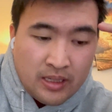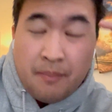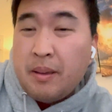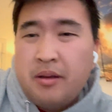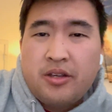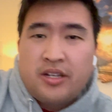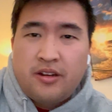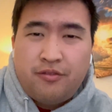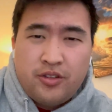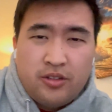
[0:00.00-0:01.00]
maybe I'll get in a
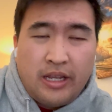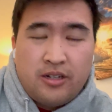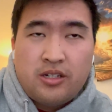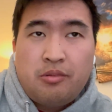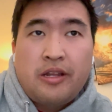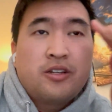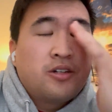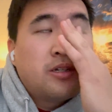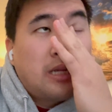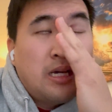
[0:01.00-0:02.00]
few later depending
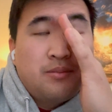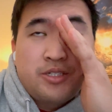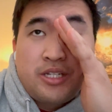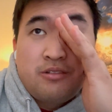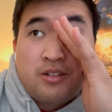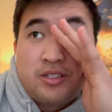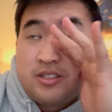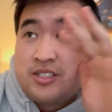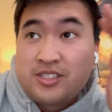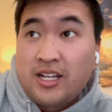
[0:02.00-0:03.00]
on how much I run
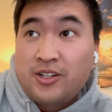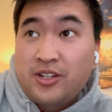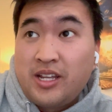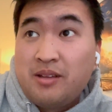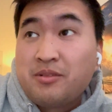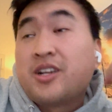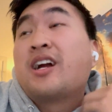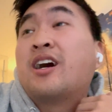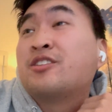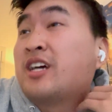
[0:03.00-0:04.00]
during the soccer game or
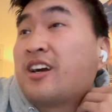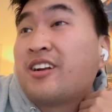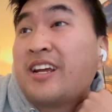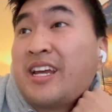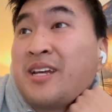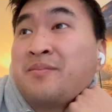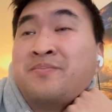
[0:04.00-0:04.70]
how tired I am.